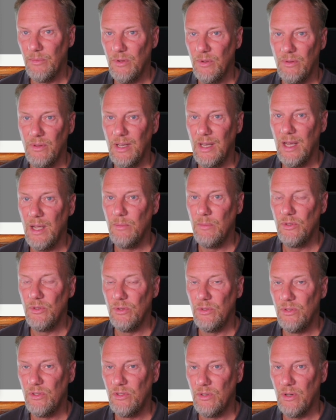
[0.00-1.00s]
So the game
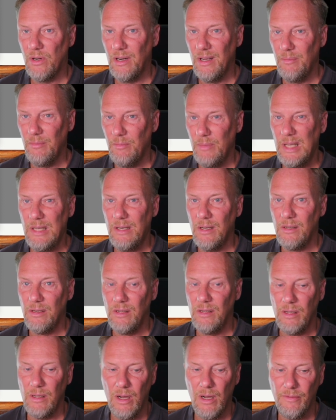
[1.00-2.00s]
should start
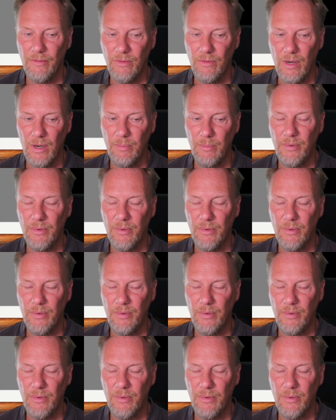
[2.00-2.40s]
immediately after I